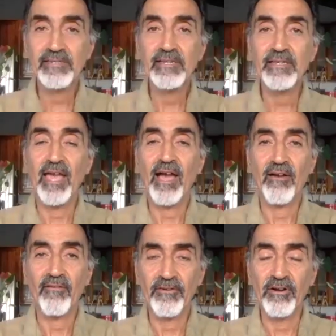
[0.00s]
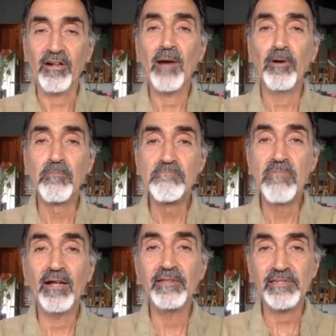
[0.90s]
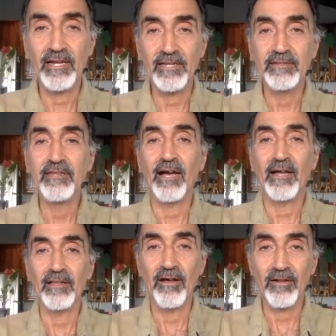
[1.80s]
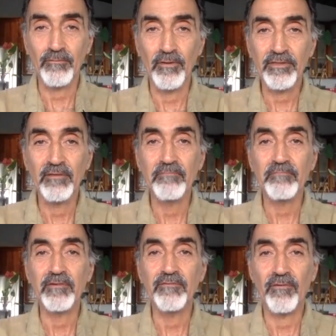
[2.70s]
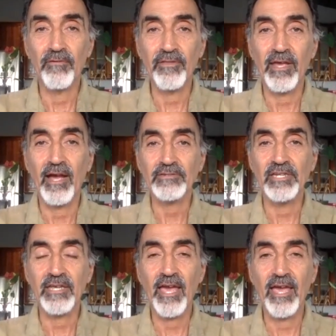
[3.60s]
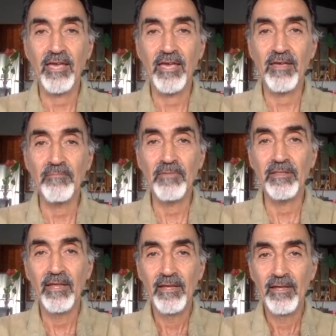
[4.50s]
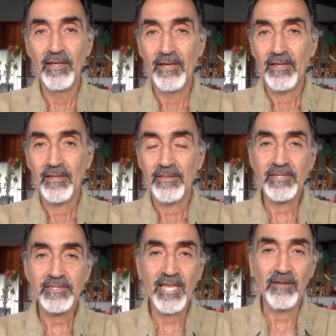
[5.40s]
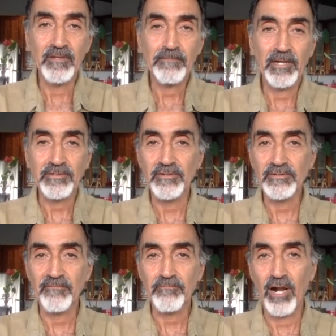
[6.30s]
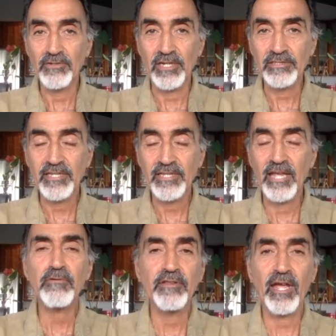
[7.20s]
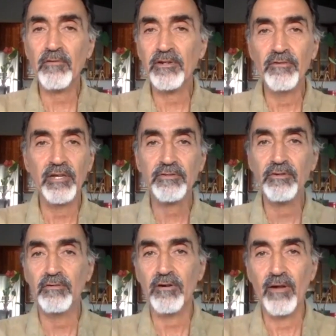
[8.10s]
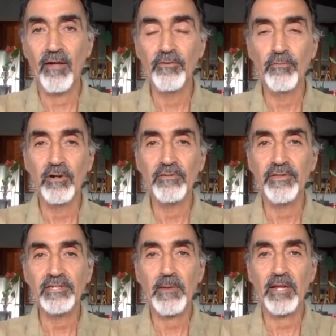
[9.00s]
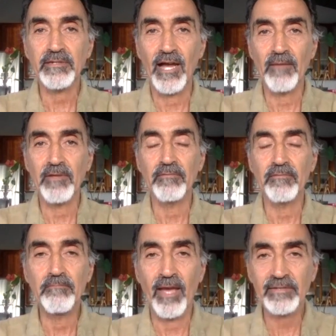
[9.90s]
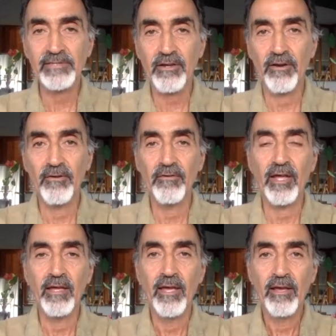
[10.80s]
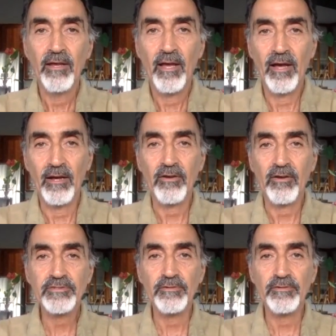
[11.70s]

yeah. For a couple months, I dialogued with them before they actually came, and they sent me pictures of projects. They were they were doing a tour around the world. They spent time in Mexico, uh, mm-hmm. Costa